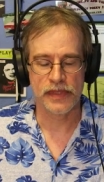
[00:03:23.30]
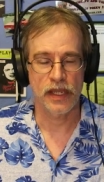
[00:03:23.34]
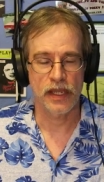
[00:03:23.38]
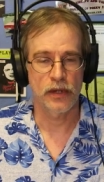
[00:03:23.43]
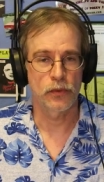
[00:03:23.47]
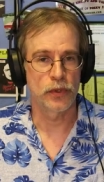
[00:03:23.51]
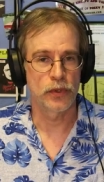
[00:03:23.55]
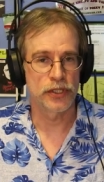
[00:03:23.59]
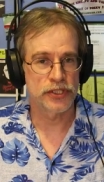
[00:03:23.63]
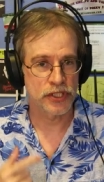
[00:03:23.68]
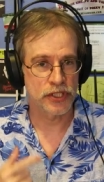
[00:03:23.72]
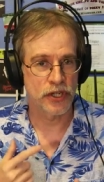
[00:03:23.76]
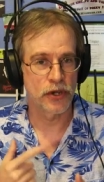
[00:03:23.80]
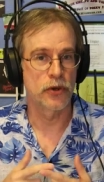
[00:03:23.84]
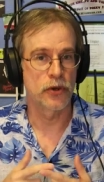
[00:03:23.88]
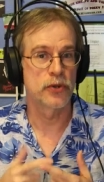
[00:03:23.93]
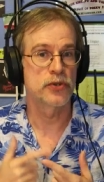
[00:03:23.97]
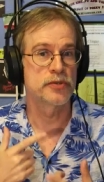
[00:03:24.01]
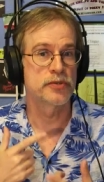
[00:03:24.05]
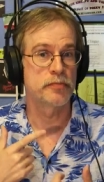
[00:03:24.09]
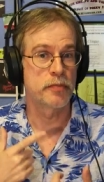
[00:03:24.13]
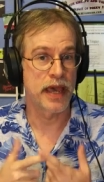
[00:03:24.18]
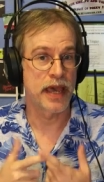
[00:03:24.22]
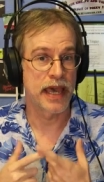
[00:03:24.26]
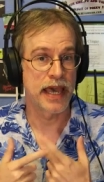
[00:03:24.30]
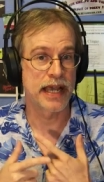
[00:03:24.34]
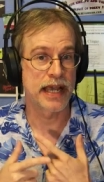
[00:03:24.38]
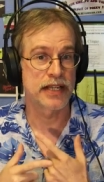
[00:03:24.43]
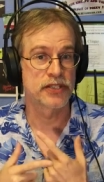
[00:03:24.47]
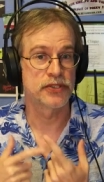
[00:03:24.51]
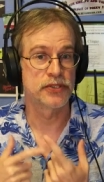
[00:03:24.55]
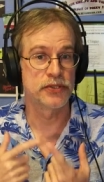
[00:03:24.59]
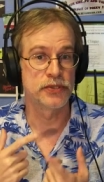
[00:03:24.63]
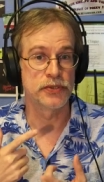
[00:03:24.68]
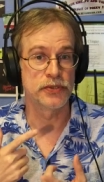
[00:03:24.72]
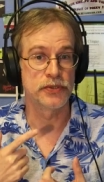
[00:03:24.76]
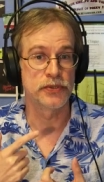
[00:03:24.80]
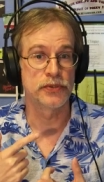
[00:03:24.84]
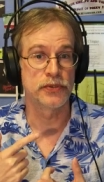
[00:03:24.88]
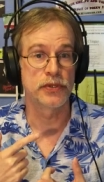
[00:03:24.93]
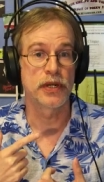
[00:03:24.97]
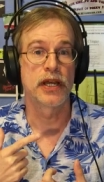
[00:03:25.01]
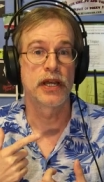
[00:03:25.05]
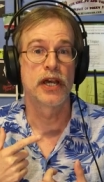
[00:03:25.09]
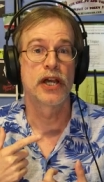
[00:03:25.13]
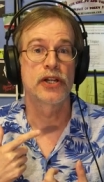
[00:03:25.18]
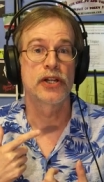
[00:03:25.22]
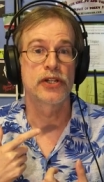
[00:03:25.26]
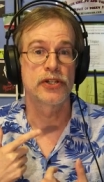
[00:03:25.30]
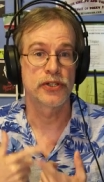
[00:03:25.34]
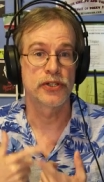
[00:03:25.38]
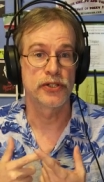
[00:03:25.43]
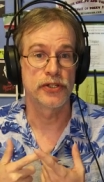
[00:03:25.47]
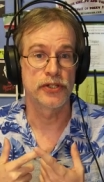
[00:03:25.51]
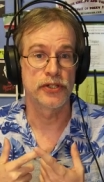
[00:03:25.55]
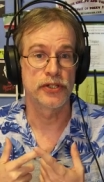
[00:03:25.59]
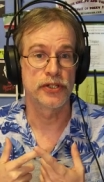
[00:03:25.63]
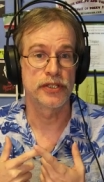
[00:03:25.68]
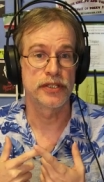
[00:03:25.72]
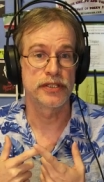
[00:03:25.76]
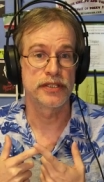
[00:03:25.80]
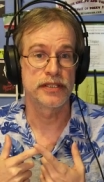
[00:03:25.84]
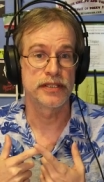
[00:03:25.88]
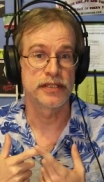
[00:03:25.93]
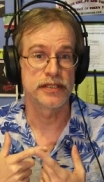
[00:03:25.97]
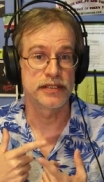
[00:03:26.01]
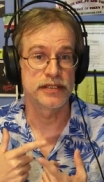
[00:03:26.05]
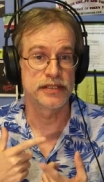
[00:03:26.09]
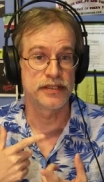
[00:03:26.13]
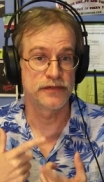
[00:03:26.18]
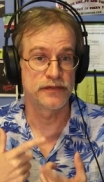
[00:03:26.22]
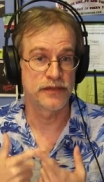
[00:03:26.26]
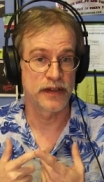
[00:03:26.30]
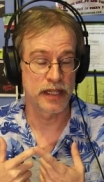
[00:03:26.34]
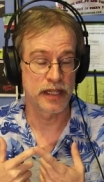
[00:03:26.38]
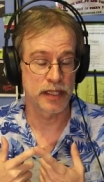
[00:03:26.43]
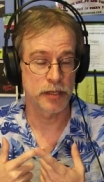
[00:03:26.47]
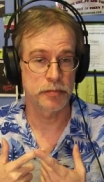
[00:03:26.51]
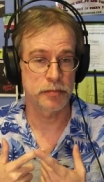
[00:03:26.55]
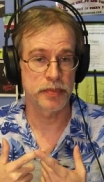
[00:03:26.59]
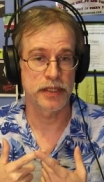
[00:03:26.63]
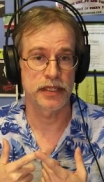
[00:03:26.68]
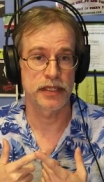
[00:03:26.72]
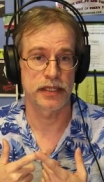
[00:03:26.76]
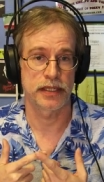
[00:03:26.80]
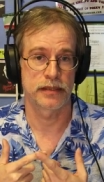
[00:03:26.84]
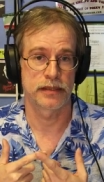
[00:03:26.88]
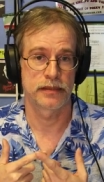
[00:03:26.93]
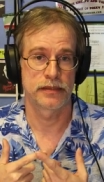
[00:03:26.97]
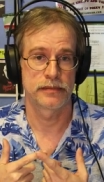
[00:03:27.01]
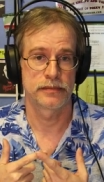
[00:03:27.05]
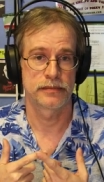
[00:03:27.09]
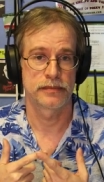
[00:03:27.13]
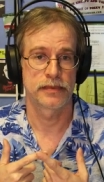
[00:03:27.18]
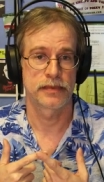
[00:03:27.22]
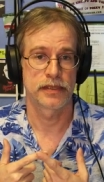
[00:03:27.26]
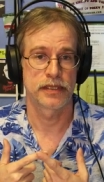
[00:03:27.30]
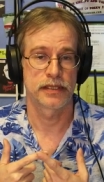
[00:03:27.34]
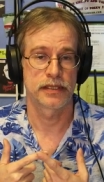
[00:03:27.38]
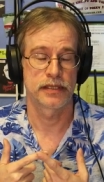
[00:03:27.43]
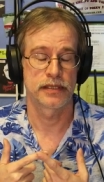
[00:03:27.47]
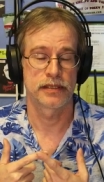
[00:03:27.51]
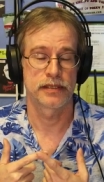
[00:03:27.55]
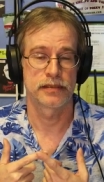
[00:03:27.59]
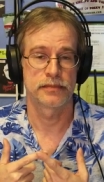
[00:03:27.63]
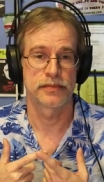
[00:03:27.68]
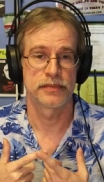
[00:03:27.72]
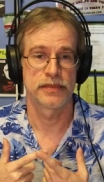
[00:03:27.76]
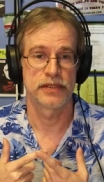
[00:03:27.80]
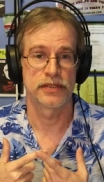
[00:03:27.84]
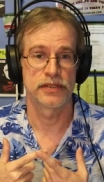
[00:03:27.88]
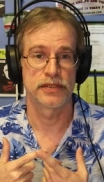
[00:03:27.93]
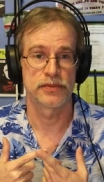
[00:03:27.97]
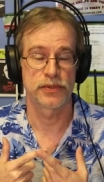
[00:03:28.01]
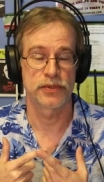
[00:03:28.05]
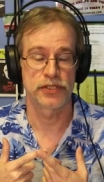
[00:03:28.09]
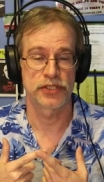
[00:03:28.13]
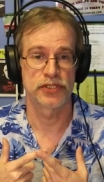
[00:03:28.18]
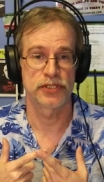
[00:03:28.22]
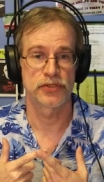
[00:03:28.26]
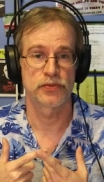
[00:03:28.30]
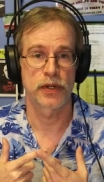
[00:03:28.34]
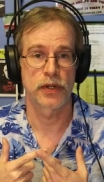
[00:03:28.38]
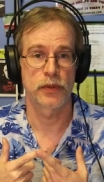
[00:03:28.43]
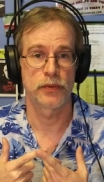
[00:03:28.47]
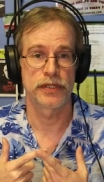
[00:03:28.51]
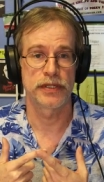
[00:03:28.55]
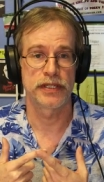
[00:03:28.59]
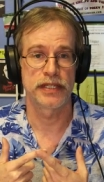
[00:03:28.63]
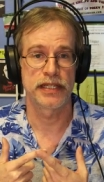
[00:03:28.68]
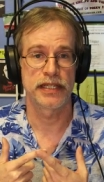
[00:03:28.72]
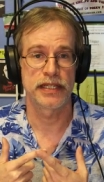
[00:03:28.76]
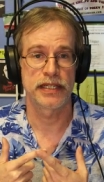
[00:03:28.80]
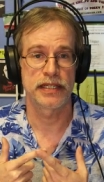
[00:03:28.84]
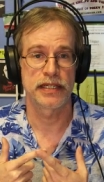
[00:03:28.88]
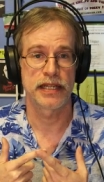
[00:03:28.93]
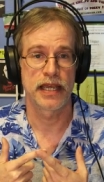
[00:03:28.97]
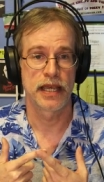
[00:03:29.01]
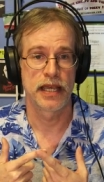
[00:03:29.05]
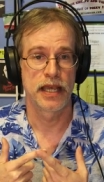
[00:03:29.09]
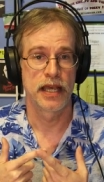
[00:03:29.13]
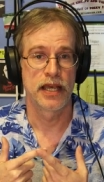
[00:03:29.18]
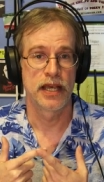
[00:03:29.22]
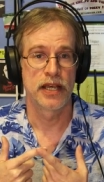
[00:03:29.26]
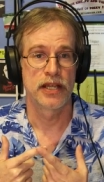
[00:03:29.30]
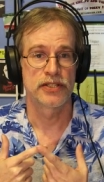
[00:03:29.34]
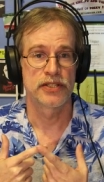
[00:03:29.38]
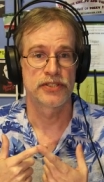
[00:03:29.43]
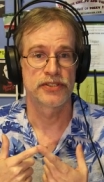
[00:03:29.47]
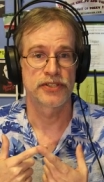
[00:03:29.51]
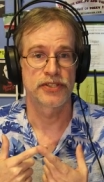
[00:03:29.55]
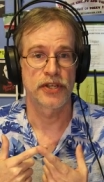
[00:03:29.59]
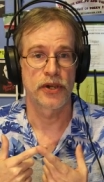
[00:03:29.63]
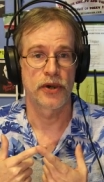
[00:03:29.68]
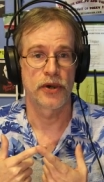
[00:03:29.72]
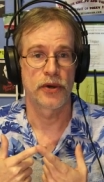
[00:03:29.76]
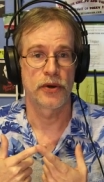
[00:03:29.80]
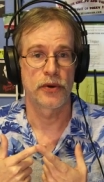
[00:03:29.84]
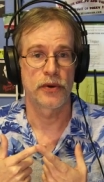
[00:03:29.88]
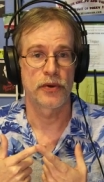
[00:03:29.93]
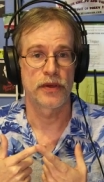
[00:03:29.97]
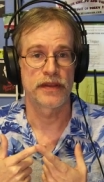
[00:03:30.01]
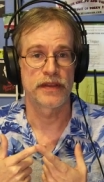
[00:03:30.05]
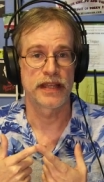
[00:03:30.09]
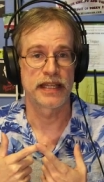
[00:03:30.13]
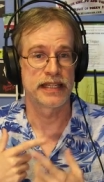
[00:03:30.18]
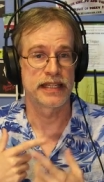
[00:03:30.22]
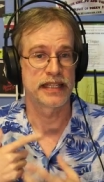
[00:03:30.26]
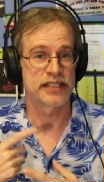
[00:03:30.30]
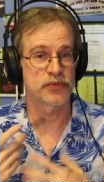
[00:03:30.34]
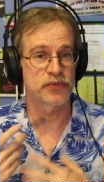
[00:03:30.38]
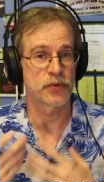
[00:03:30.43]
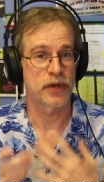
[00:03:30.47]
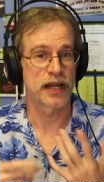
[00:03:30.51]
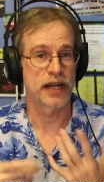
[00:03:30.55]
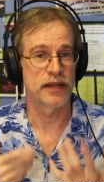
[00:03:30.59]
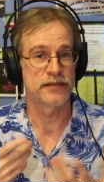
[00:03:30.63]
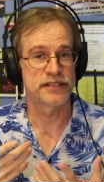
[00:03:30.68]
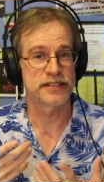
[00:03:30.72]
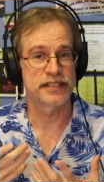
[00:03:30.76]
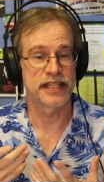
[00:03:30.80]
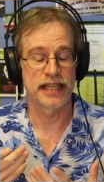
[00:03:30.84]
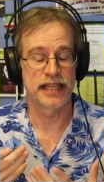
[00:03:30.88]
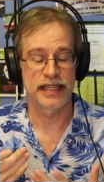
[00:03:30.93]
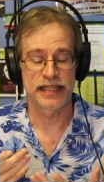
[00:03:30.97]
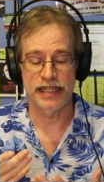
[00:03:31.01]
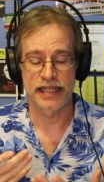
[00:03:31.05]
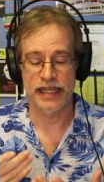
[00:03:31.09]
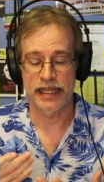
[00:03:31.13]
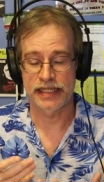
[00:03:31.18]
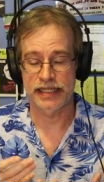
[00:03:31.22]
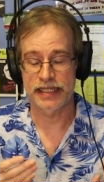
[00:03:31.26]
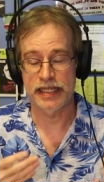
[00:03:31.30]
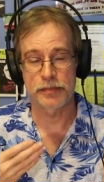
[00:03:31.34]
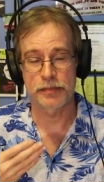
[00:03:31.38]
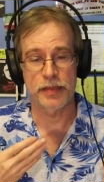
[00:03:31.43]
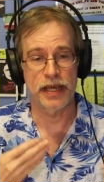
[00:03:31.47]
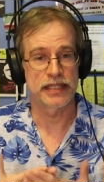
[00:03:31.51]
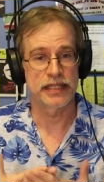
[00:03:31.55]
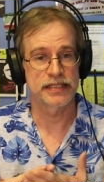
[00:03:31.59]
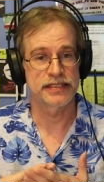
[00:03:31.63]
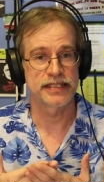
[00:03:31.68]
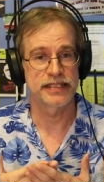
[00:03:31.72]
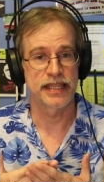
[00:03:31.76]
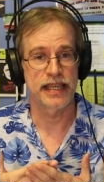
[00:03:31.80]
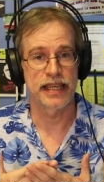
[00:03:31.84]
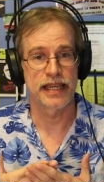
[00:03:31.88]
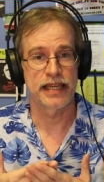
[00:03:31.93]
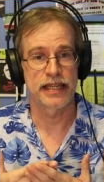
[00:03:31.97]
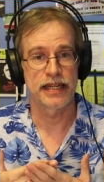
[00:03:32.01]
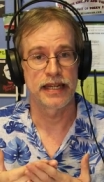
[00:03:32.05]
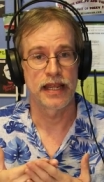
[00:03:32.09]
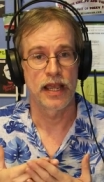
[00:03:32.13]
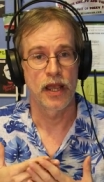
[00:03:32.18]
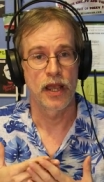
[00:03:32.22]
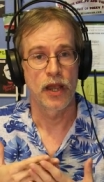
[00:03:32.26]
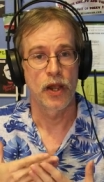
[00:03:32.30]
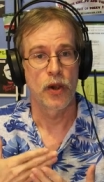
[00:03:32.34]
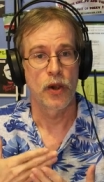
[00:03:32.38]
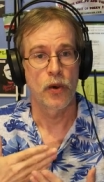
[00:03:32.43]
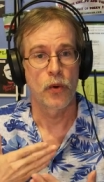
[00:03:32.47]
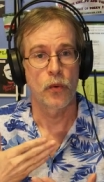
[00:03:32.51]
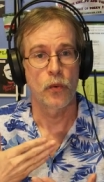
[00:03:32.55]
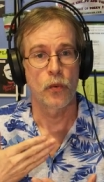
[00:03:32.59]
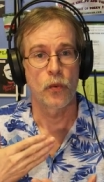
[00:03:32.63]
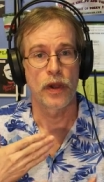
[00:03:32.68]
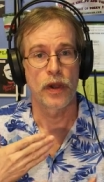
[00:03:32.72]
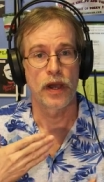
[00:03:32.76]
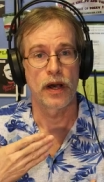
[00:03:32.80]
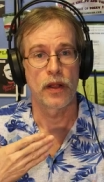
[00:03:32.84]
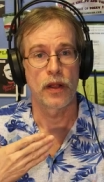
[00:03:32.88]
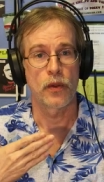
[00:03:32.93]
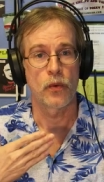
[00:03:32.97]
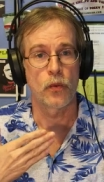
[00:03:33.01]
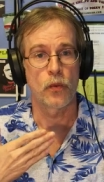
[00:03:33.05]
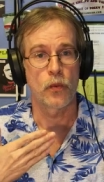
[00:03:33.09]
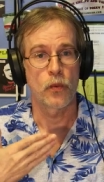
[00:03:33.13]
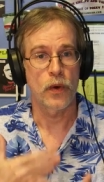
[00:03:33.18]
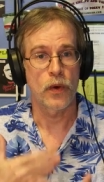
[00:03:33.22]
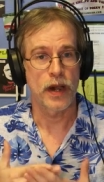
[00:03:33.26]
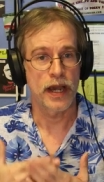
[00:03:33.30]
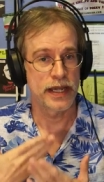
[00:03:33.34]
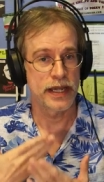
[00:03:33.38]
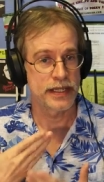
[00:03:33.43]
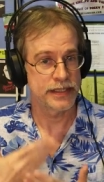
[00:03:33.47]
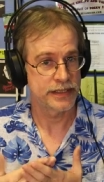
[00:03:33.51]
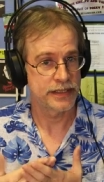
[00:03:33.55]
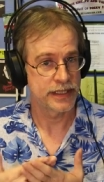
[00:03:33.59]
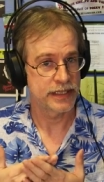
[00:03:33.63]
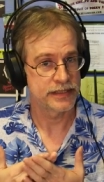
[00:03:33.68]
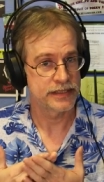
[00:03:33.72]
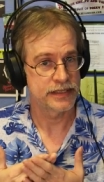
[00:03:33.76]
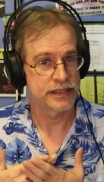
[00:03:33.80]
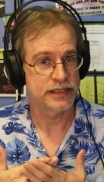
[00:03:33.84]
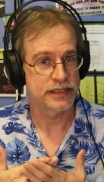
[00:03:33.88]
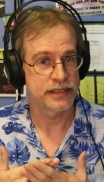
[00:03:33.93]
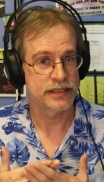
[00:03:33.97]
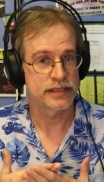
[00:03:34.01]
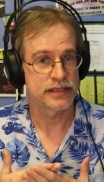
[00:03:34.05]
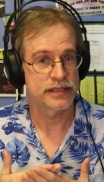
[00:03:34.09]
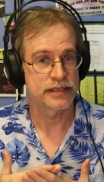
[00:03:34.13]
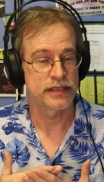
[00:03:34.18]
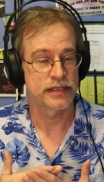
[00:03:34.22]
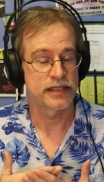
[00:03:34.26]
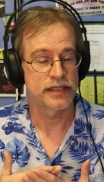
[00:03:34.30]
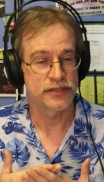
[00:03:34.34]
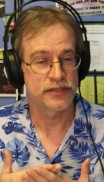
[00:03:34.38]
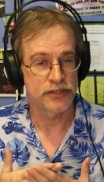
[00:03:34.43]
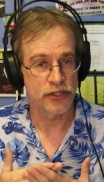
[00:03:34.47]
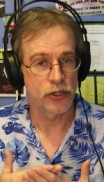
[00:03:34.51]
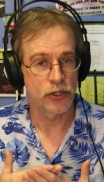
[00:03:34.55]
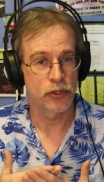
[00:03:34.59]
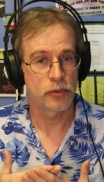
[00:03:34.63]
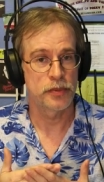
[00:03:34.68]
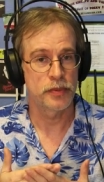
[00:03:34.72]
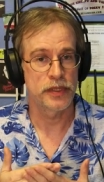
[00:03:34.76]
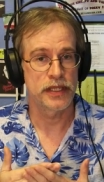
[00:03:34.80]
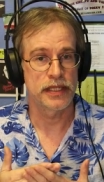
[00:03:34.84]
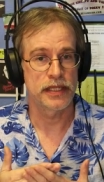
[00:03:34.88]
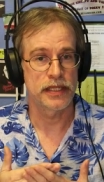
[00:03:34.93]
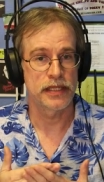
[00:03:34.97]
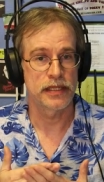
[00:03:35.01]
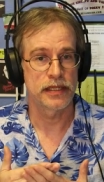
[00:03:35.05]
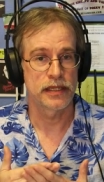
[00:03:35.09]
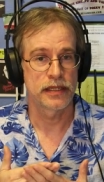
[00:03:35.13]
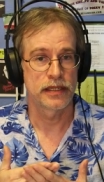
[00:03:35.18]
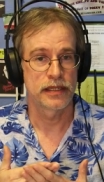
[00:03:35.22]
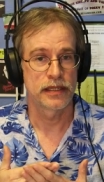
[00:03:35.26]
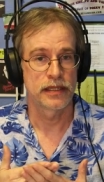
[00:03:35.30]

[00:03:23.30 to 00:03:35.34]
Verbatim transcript: which goes back to good developing, um, which is what we need. So that, that's what I've said. I keep on saying, well, why doesn't Adobe